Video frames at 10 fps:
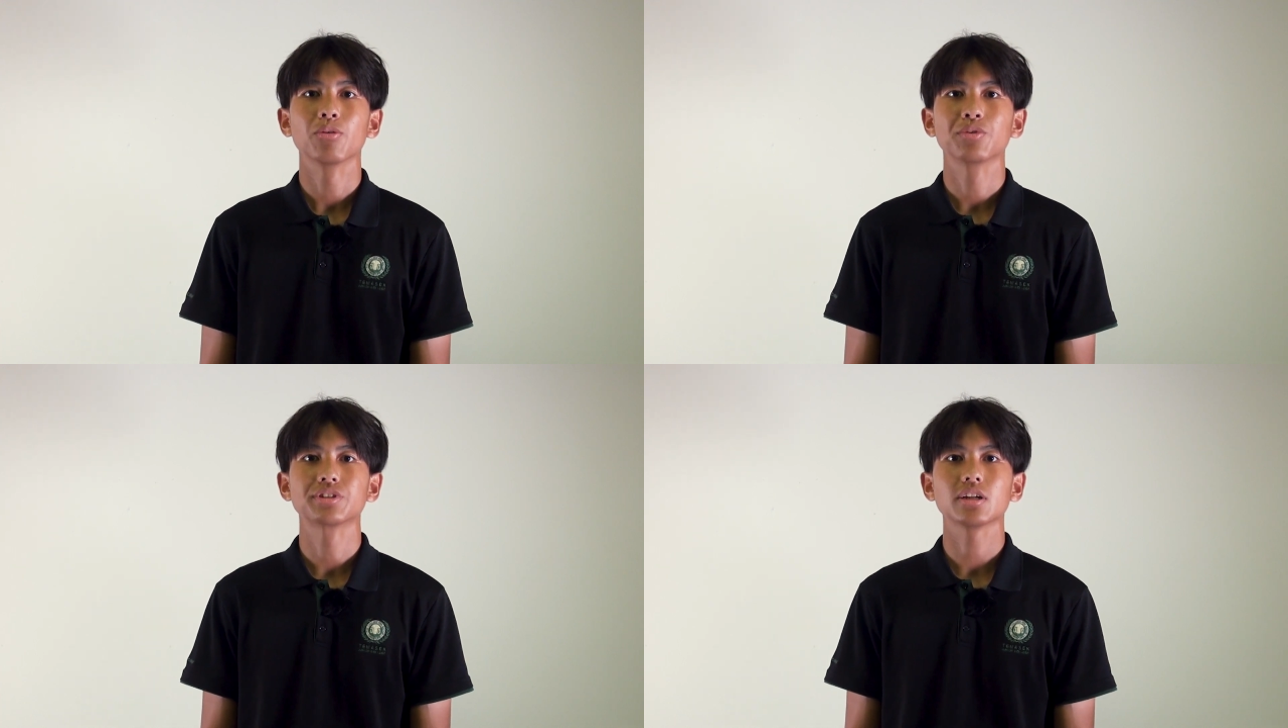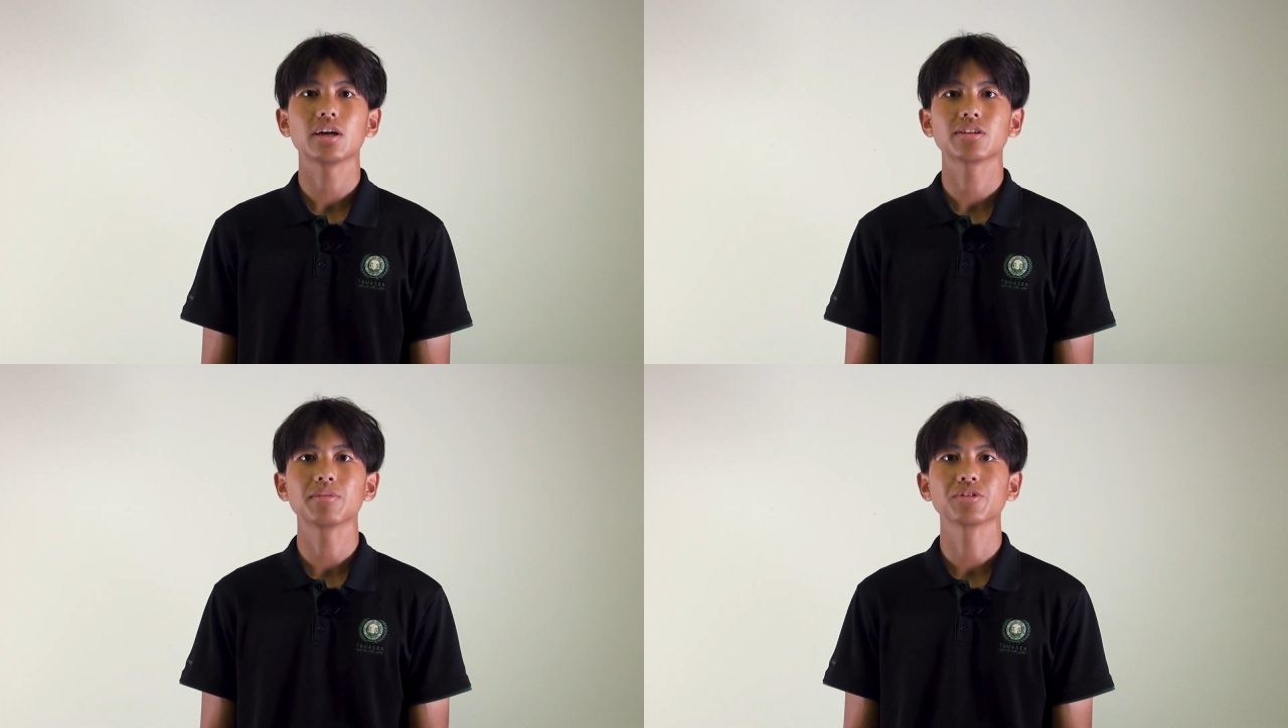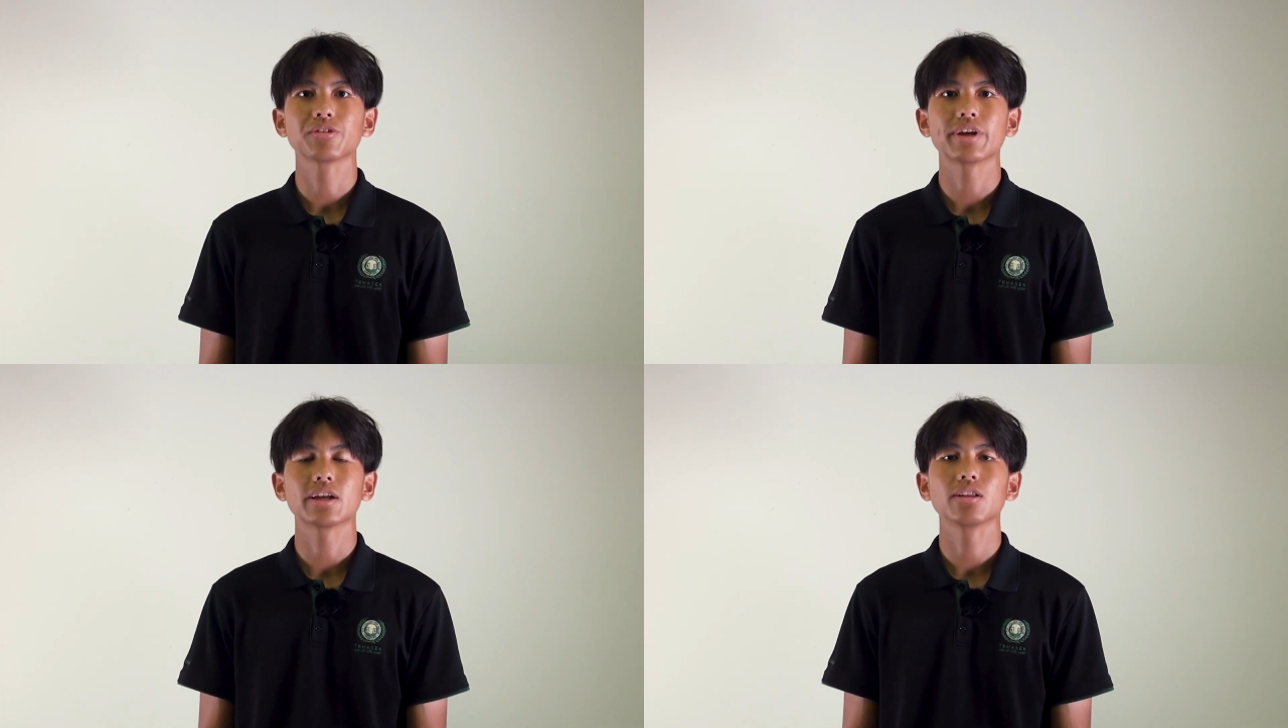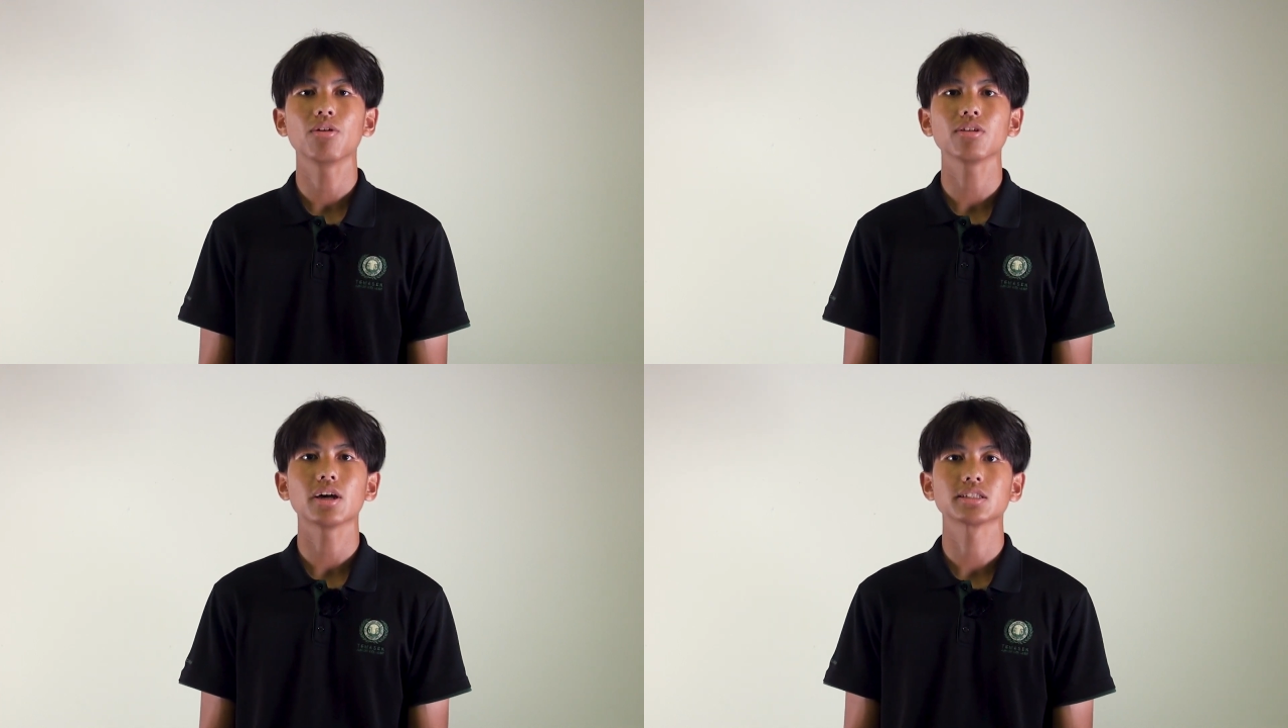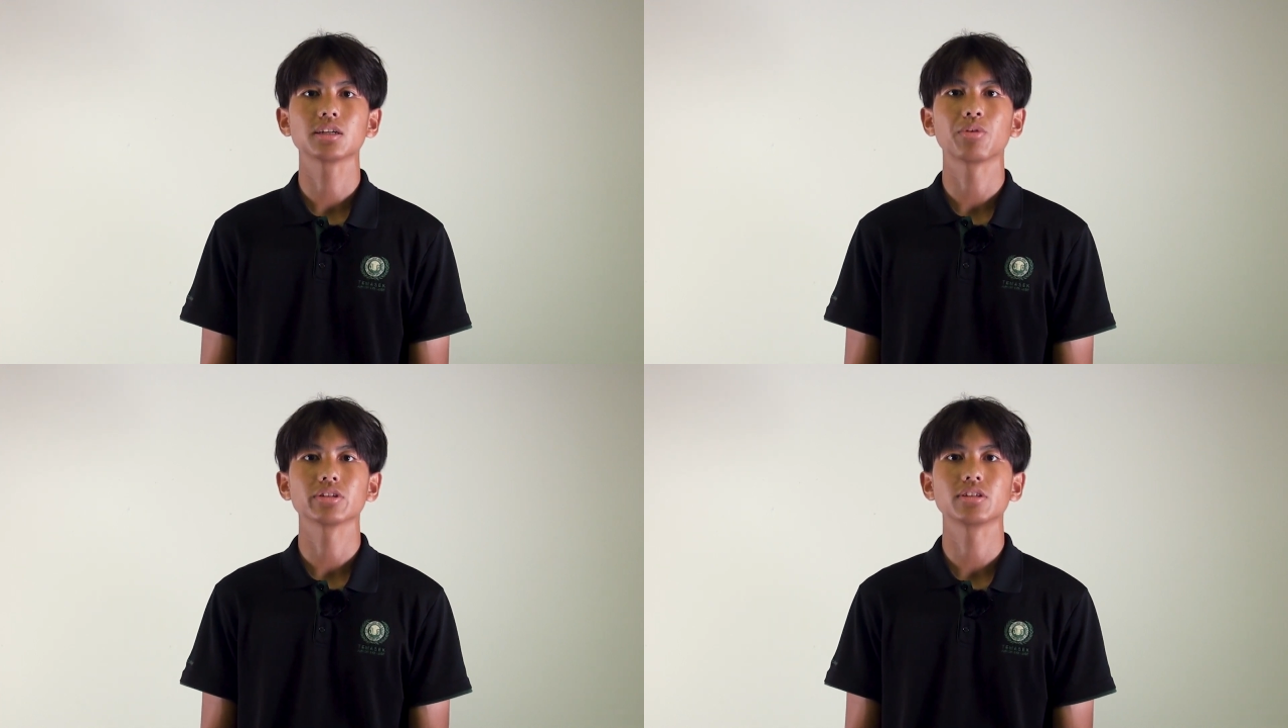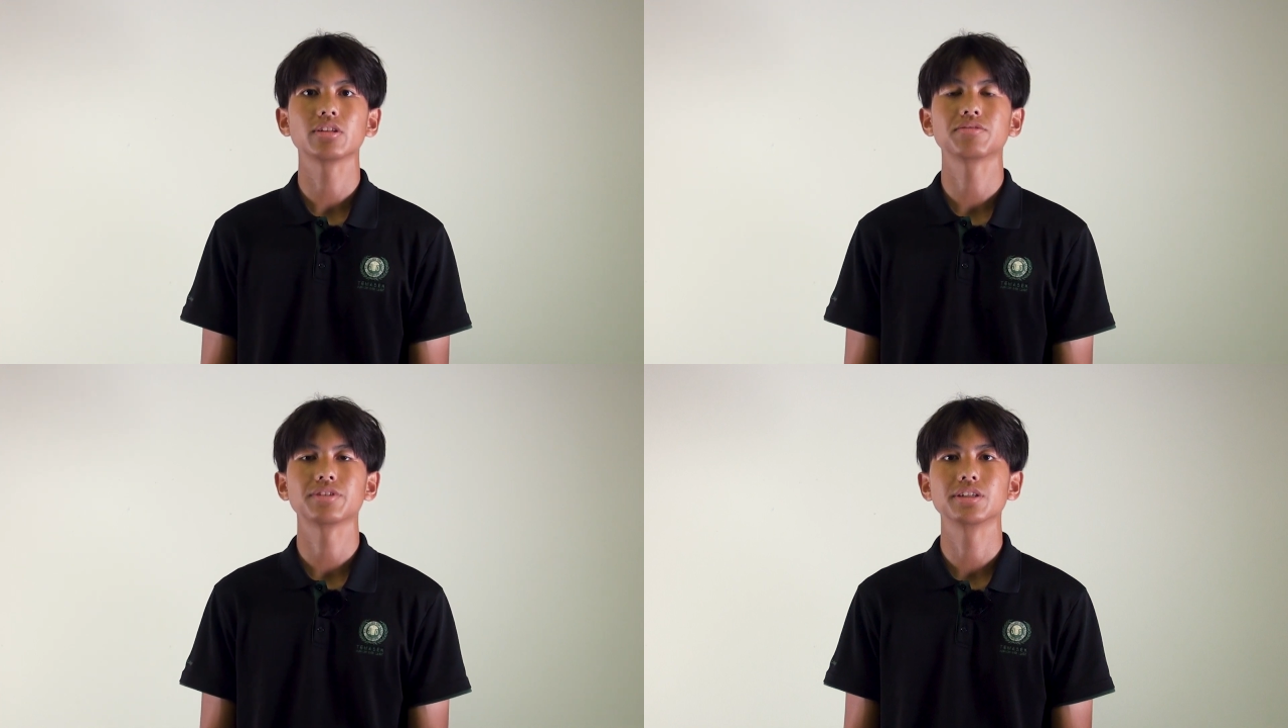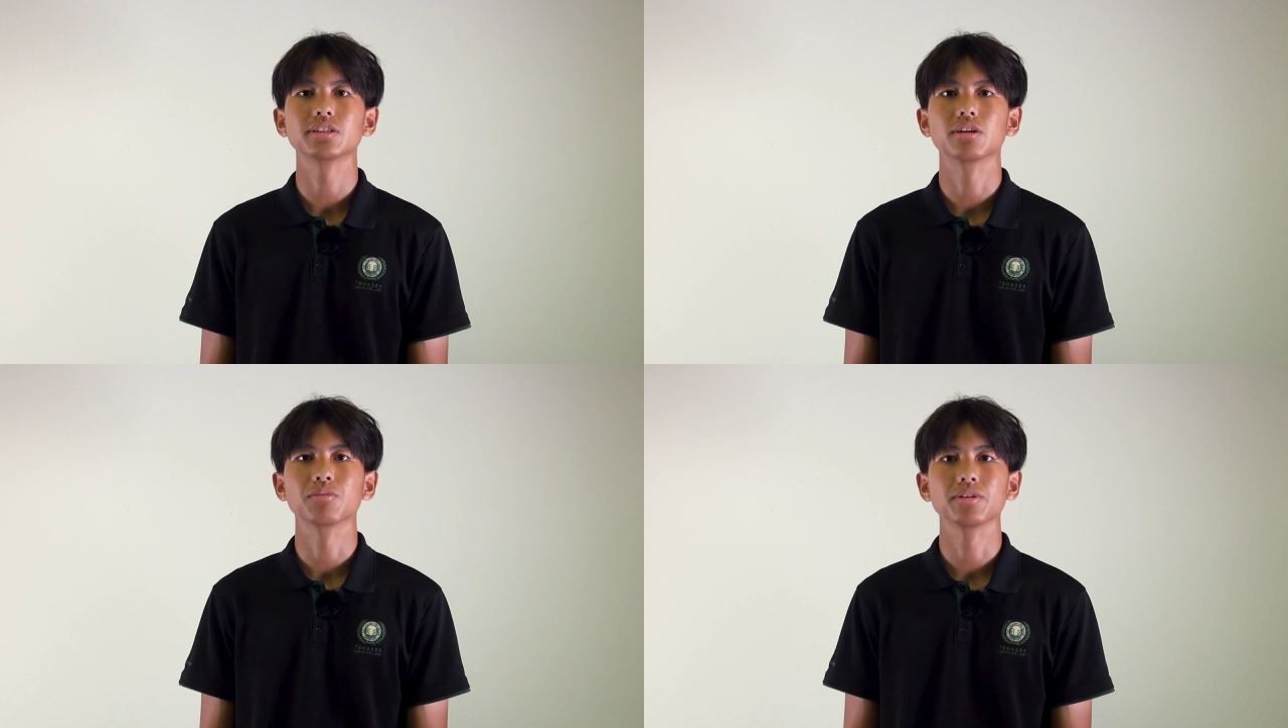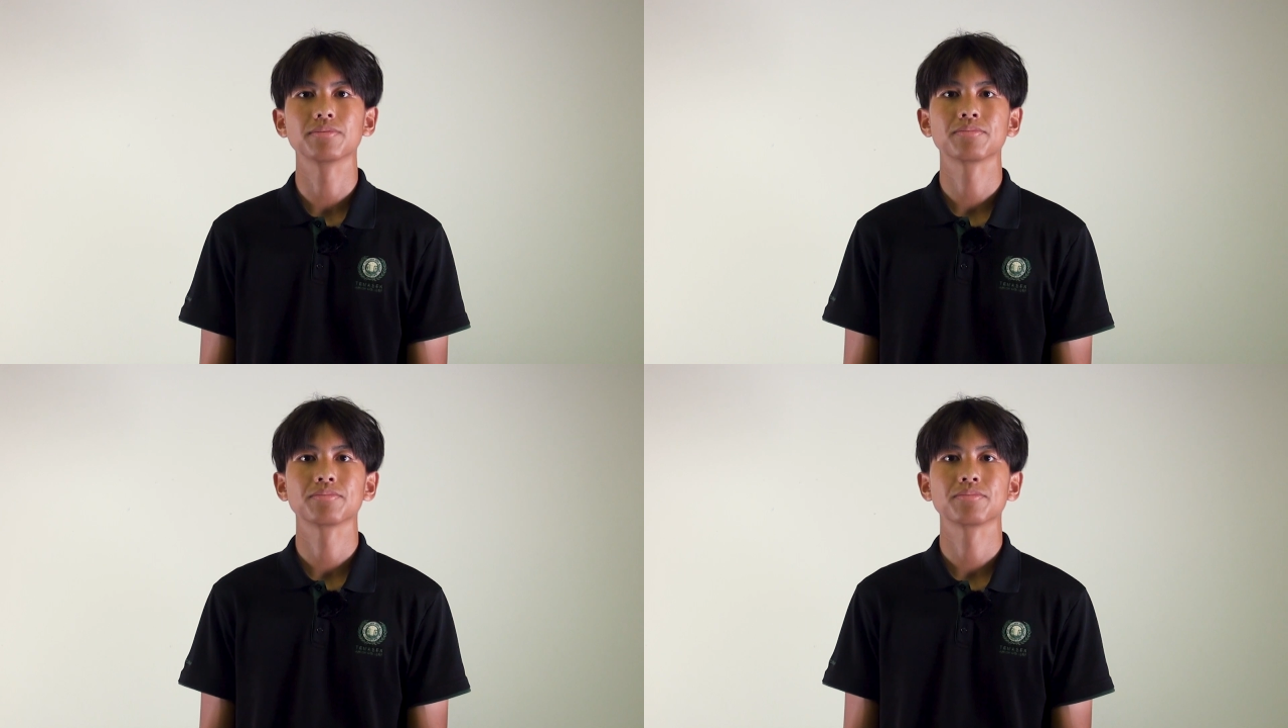which allowed them to create long-lasting positive change in the world.